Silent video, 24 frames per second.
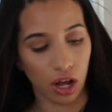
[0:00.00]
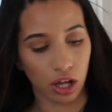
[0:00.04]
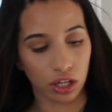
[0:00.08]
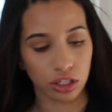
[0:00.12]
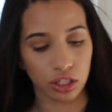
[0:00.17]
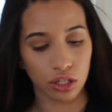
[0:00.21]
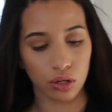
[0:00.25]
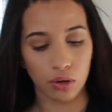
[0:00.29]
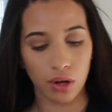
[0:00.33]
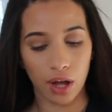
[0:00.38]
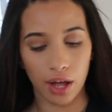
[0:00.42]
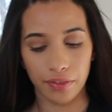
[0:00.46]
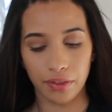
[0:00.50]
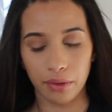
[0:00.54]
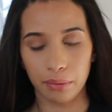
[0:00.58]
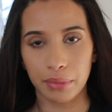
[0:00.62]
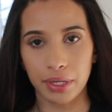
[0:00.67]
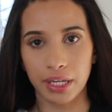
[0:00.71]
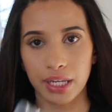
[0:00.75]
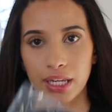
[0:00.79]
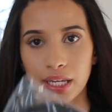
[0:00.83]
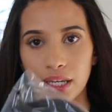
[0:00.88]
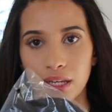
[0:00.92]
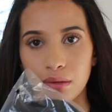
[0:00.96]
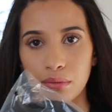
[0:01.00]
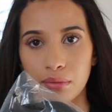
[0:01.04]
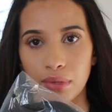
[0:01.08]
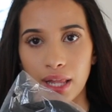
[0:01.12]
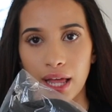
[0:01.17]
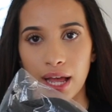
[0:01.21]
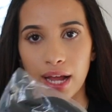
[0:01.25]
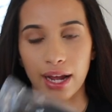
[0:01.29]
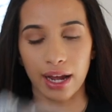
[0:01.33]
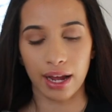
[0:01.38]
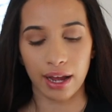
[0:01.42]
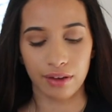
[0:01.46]
also got the beanie in
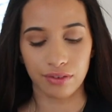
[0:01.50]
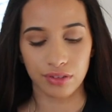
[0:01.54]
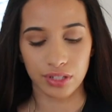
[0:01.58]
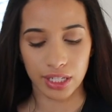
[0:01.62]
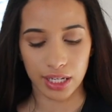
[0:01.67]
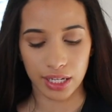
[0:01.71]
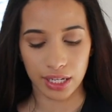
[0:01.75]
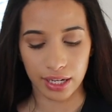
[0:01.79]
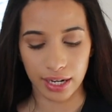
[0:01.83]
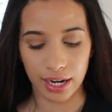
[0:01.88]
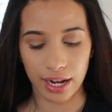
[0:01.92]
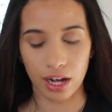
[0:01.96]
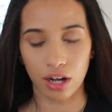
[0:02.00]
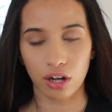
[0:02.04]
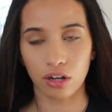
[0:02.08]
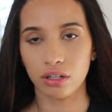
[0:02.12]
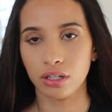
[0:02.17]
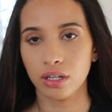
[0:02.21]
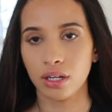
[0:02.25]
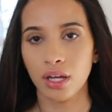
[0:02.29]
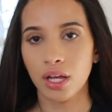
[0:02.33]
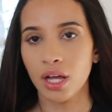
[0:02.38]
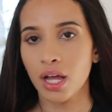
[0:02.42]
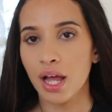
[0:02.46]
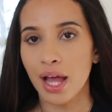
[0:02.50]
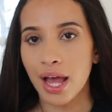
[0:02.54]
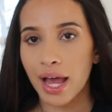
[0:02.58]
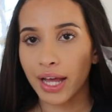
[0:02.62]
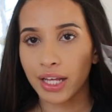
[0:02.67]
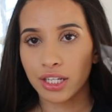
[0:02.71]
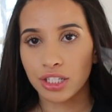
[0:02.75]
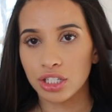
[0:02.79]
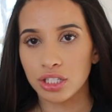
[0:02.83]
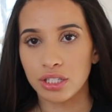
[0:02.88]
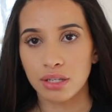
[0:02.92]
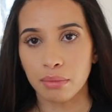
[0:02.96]
black. I haven't taken it out.
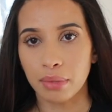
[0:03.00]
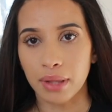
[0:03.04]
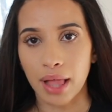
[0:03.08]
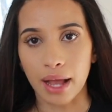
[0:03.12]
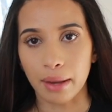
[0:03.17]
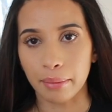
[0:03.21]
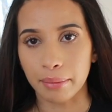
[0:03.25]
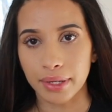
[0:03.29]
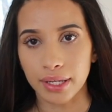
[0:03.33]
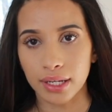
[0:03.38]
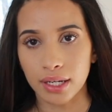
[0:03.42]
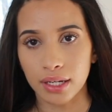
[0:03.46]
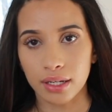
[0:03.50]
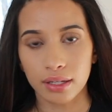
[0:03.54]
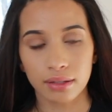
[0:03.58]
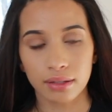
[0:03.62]
It's just a black beanie.